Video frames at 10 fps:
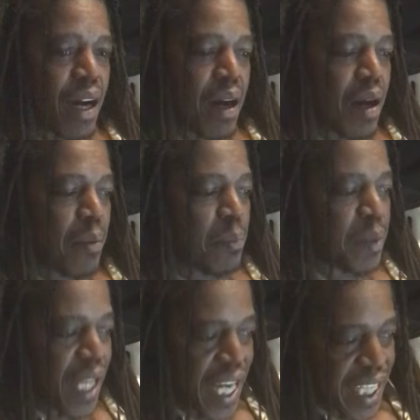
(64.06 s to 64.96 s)

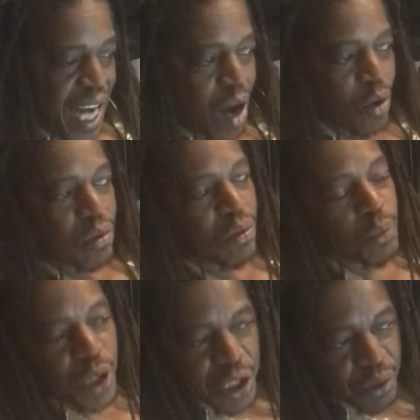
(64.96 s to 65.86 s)
plan it out, and
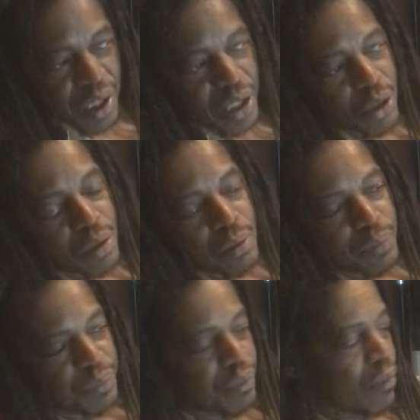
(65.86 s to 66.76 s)
what do you need to do,
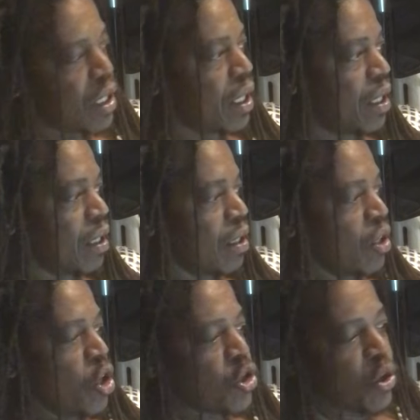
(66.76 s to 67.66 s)
okay?
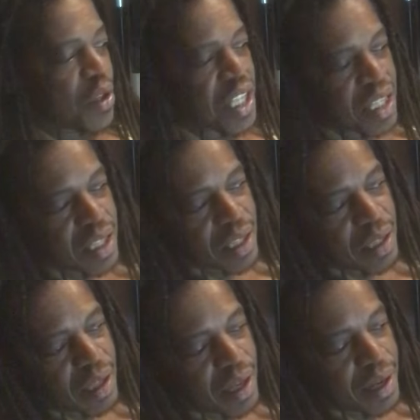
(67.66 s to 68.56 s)
So this
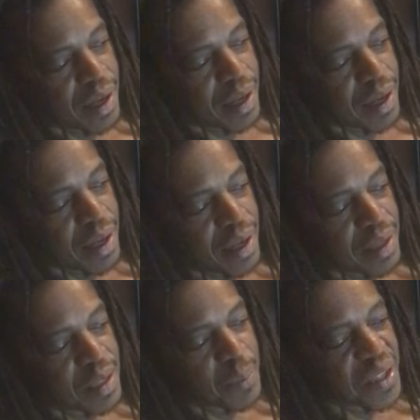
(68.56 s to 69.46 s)

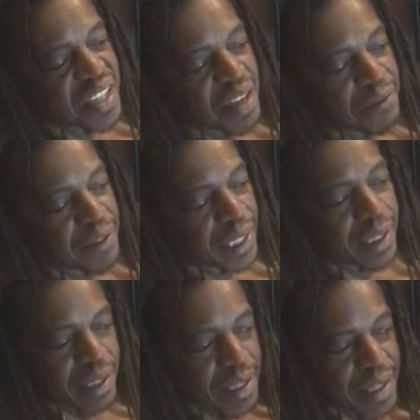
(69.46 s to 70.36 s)
specific
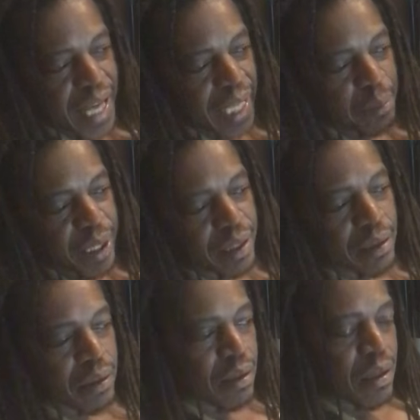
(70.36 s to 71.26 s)
segment
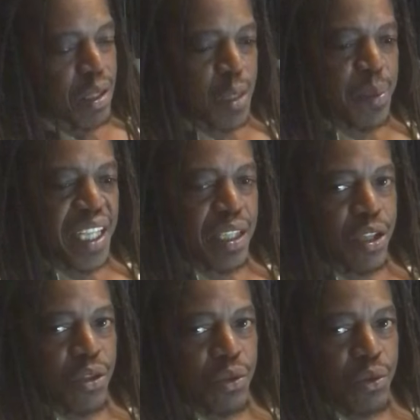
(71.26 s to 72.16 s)
speaks
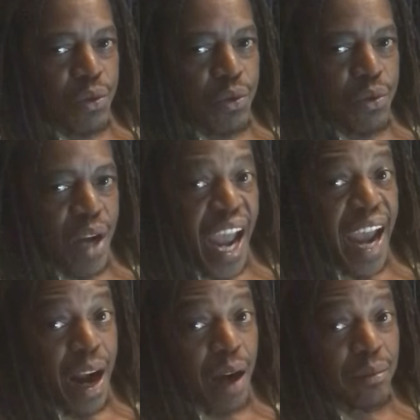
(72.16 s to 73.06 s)
to
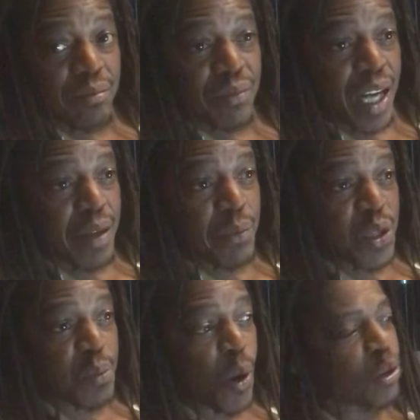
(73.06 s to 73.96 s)
air, right? We
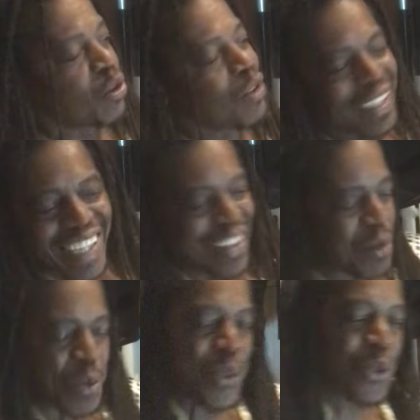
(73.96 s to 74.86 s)
spoke to, again, what are we